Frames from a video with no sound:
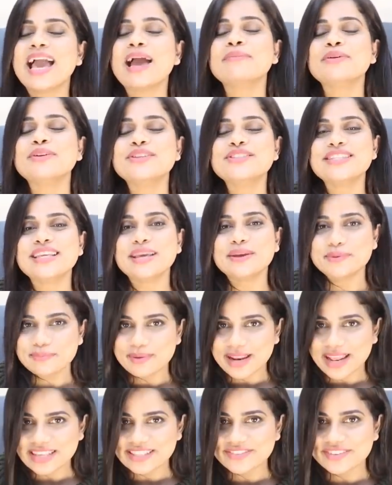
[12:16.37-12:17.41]
I'm going to see you in
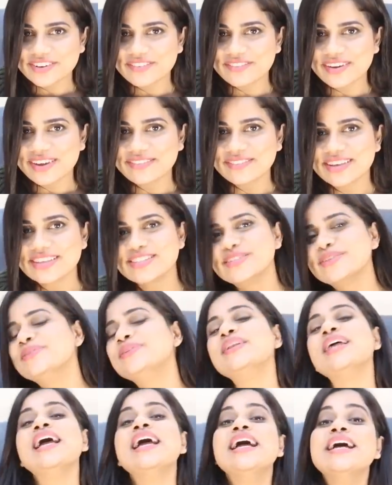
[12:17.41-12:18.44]
my next video very very
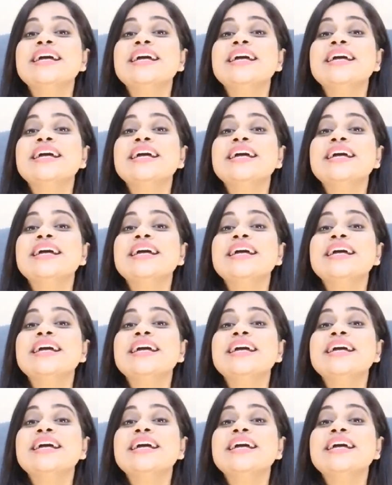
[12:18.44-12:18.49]
soon.